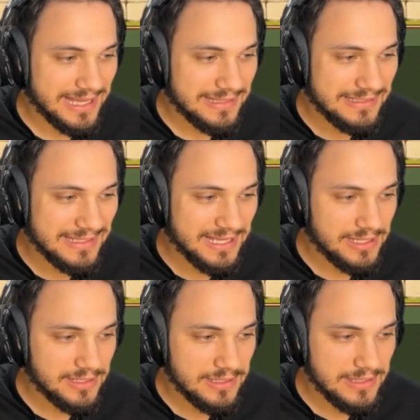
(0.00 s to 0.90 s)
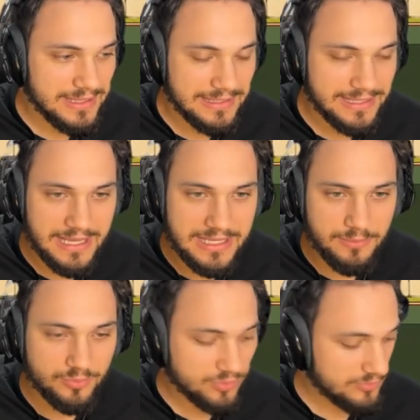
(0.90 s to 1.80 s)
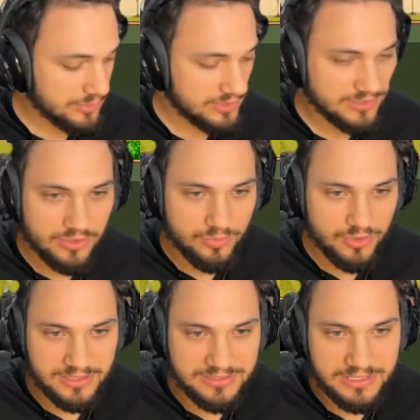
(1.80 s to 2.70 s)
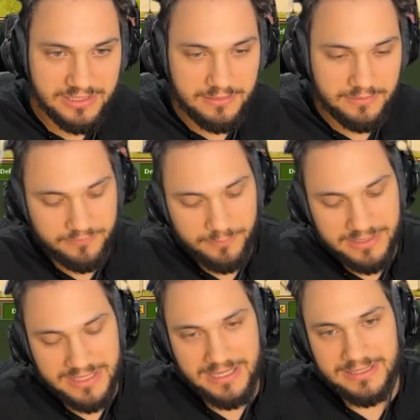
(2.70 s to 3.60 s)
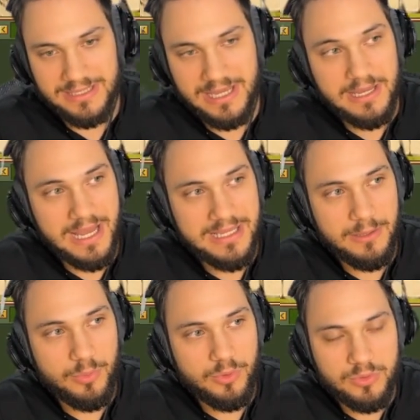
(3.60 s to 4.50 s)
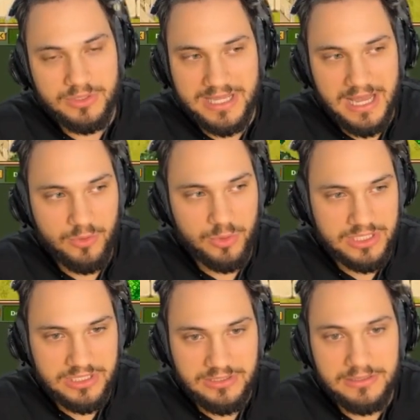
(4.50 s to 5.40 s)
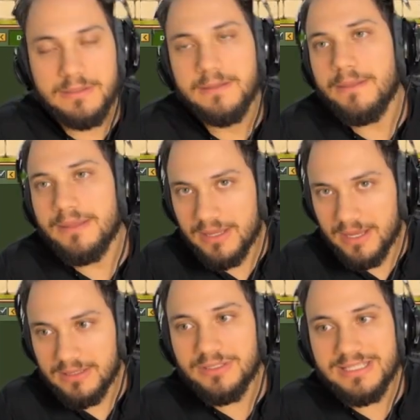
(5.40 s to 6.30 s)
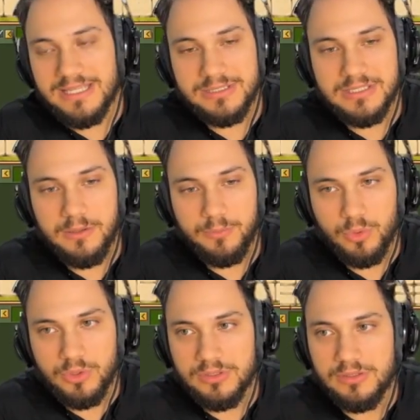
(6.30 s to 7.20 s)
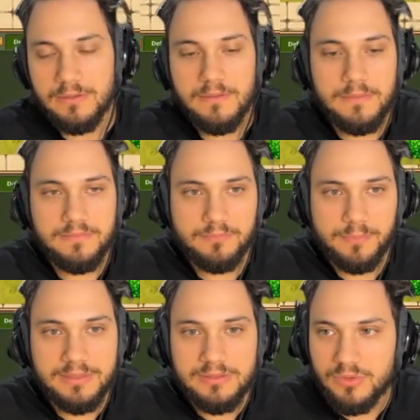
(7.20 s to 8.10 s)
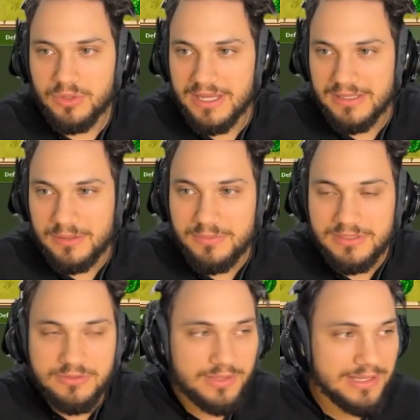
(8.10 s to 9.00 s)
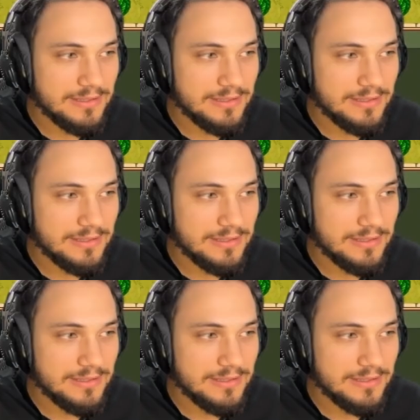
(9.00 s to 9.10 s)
X there, and then I can move using WSD. Besides that, I can move with the arrow keys. There are other settings that are important. But before that, let me explain.